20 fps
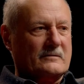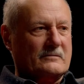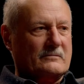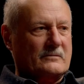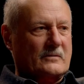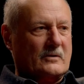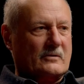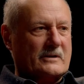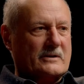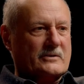
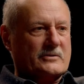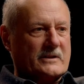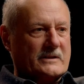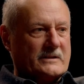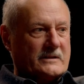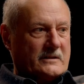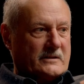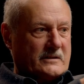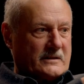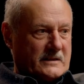more
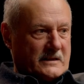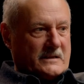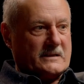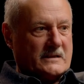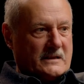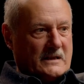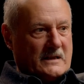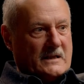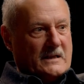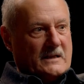interesting to
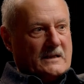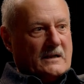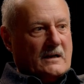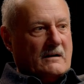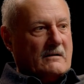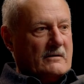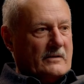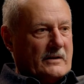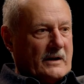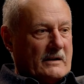just,
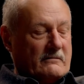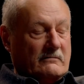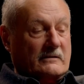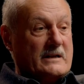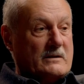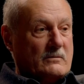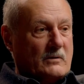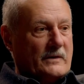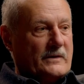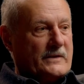oh, I
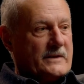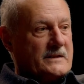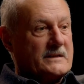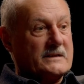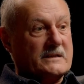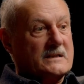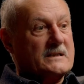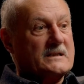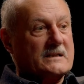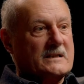really want this,
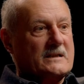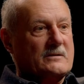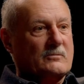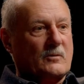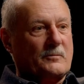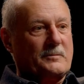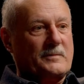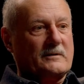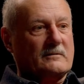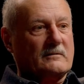this scene
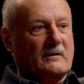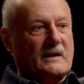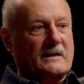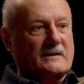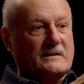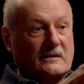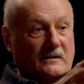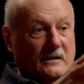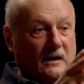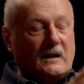would be
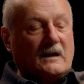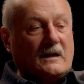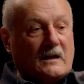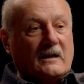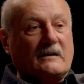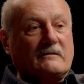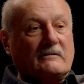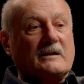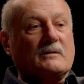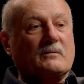great, and
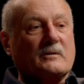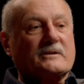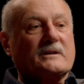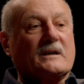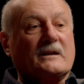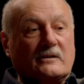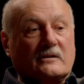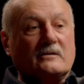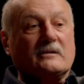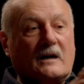I really want,
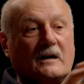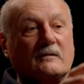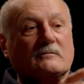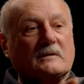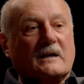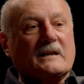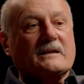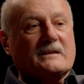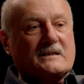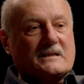and I'll
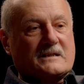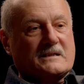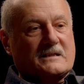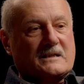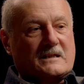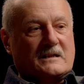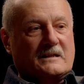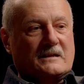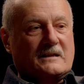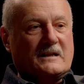write this
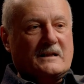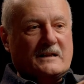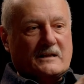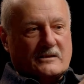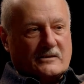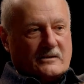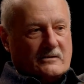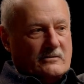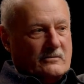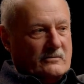scene.
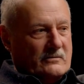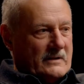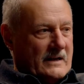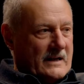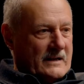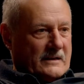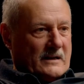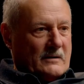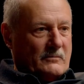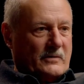So you
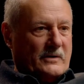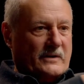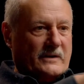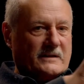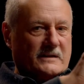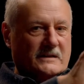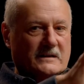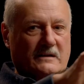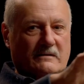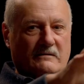end up with a
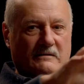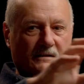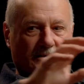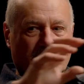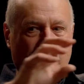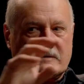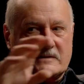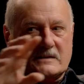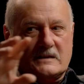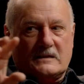series
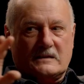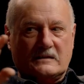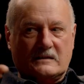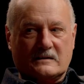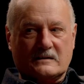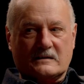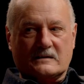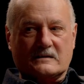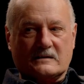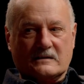of
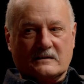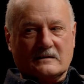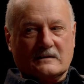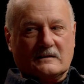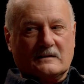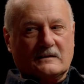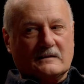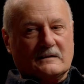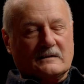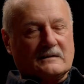scenes
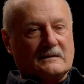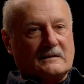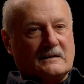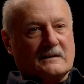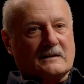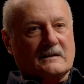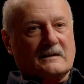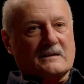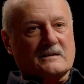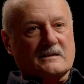
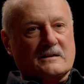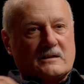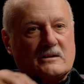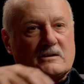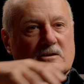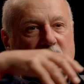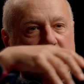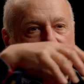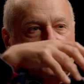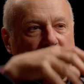like this that
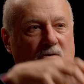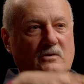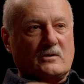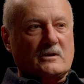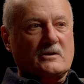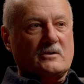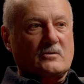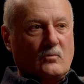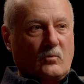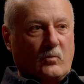you,
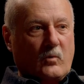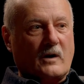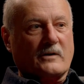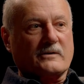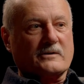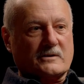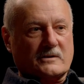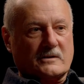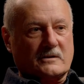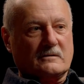you
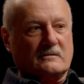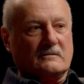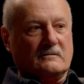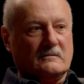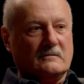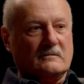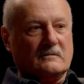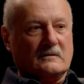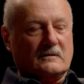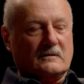want to